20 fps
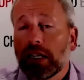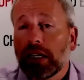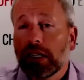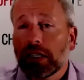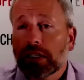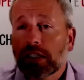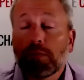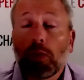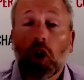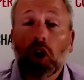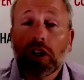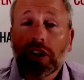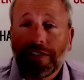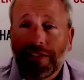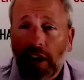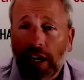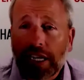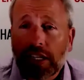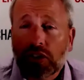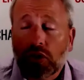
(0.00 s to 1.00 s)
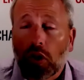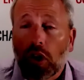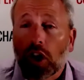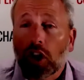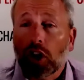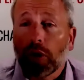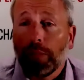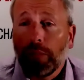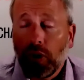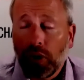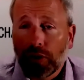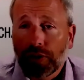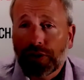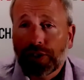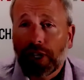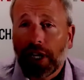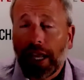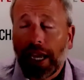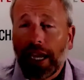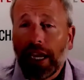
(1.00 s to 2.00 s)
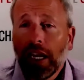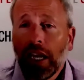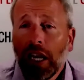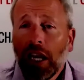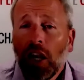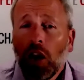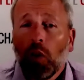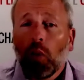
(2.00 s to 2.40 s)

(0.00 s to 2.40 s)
a smart device or our computers today.